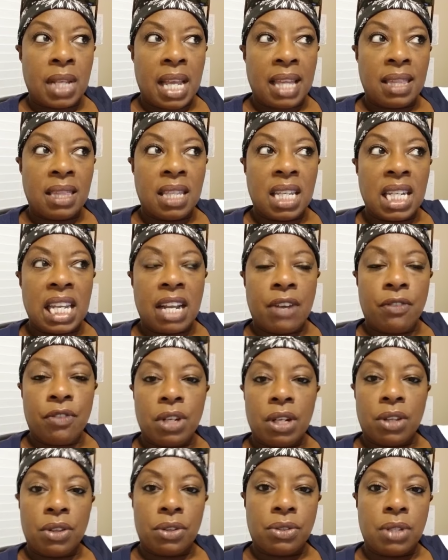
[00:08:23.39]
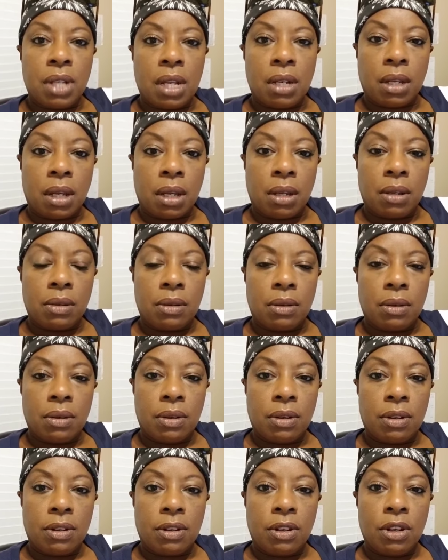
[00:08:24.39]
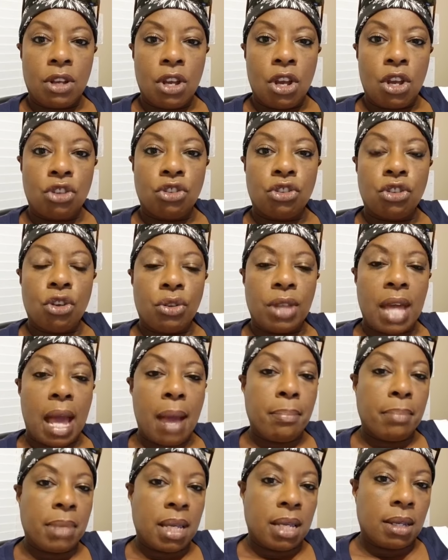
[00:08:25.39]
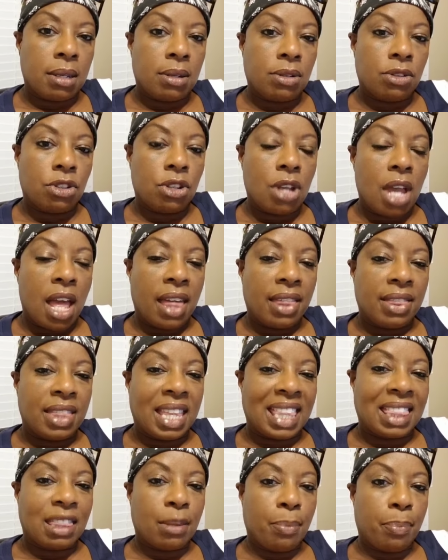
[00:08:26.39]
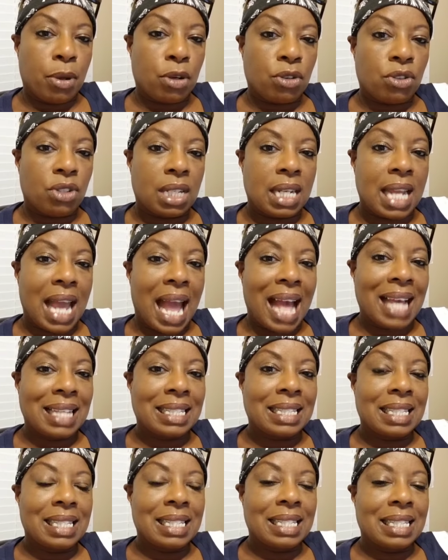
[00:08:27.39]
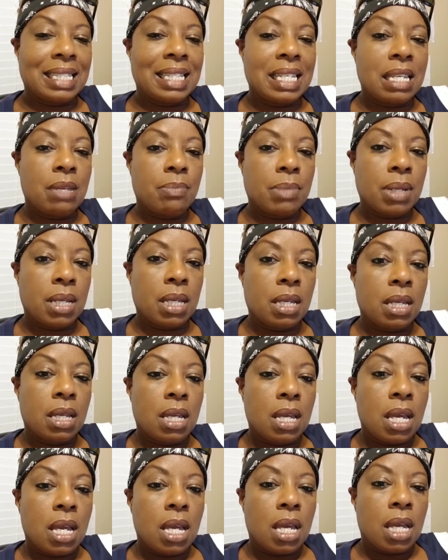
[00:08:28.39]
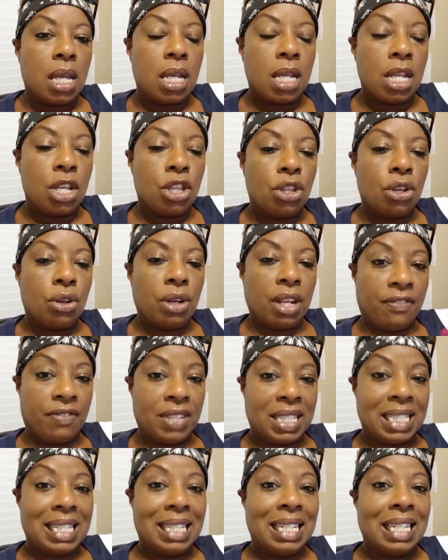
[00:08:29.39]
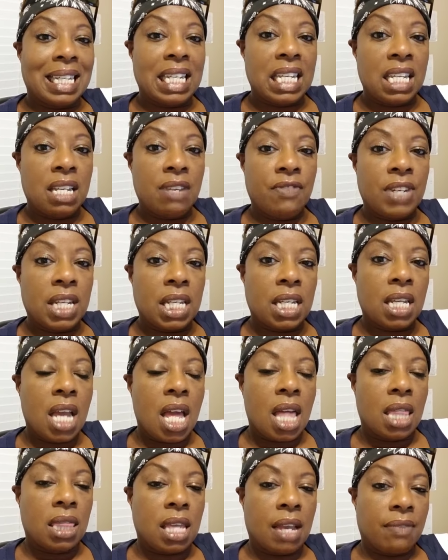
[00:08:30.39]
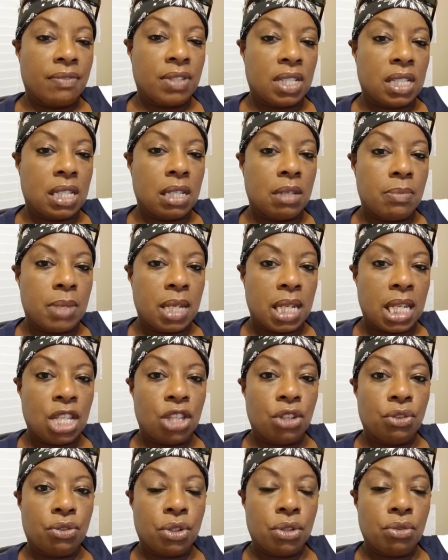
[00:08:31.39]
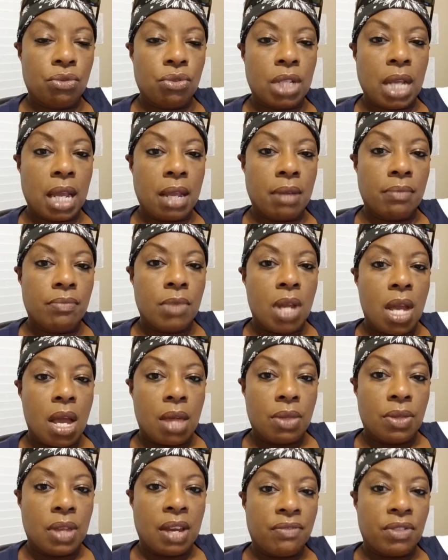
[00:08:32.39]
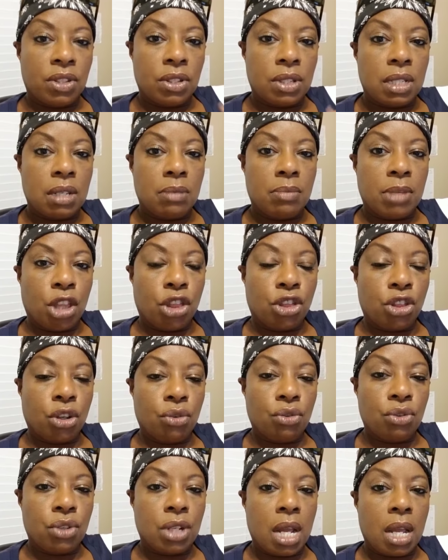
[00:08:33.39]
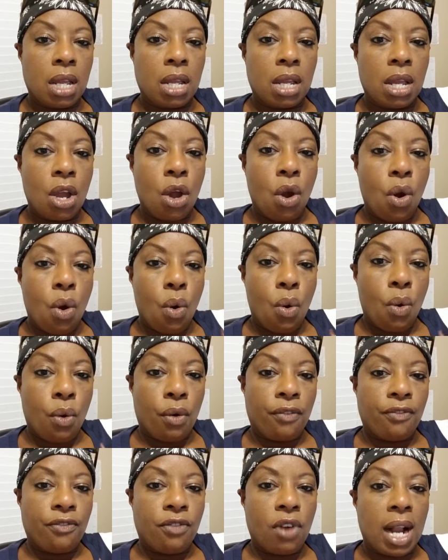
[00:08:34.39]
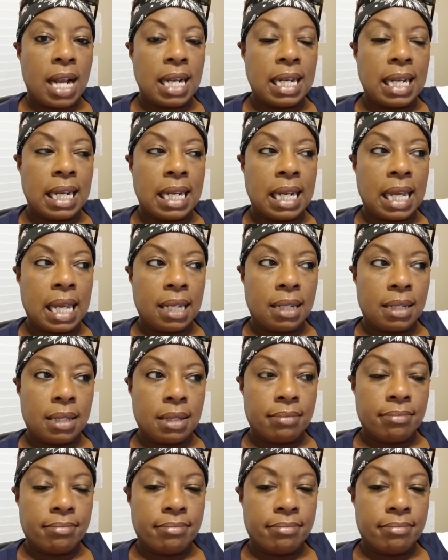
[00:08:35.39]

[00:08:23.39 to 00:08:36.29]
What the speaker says: And then every other Sunday. So that means that the person has to see me either, if it's in the evening, they have to see me either Tuesday, they have to see me Thursday, or Friday night.